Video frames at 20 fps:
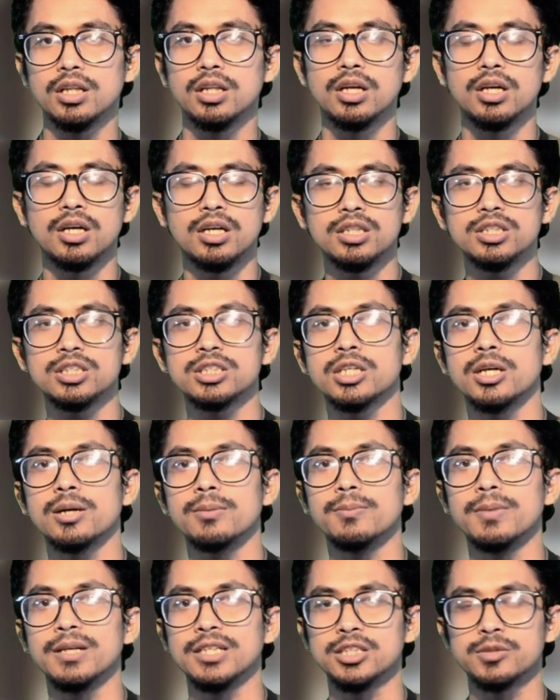learn
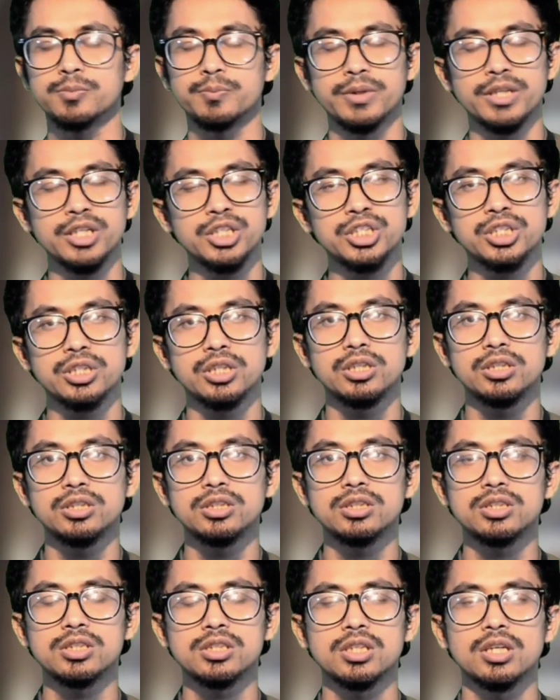some
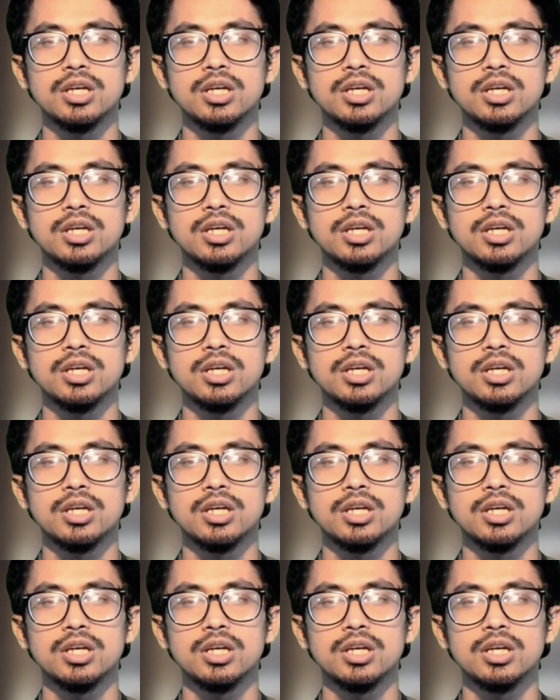expressions,